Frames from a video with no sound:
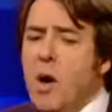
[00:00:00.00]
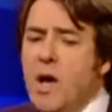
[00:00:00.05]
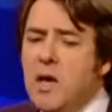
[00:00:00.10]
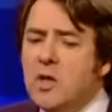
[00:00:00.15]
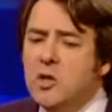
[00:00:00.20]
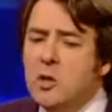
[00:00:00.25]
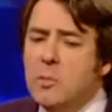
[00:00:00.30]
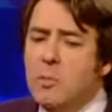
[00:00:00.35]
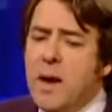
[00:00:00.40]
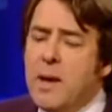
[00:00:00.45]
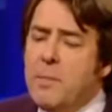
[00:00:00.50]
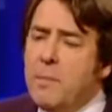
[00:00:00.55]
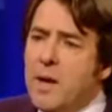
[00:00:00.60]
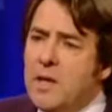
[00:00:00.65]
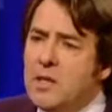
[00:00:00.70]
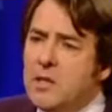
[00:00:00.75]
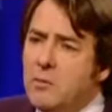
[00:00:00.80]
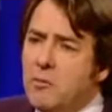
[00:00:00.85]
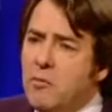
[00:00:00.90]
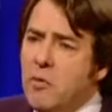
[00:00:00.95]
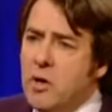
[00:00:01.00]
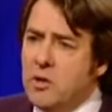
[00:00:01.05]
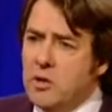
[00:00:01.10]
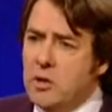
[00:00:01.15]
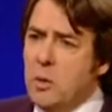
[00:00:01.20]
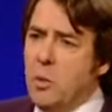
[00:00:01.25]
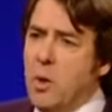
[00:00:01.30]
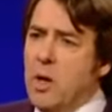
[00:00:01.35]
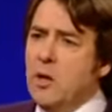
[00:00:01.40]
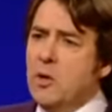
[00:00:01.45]
uh, why is your main base in
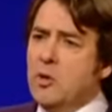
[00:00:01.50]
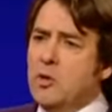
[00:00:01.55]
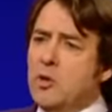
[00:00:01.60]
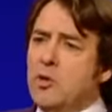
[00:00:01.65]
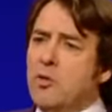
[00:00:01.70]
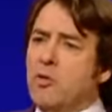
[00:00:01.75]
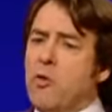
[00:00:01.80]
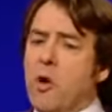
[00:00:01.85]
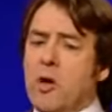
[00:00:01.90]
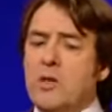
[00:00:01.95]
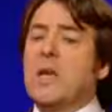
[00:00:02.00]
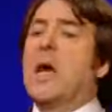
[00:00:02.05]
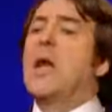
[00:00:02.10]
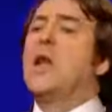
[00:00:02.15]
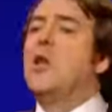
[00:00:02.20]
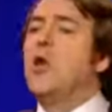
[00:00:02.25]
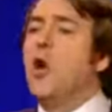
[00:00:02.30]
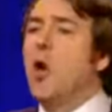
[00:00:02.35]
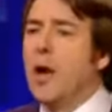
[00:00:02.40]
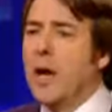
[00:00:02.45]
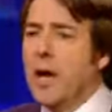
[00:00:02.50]
France then? Why did you choose France and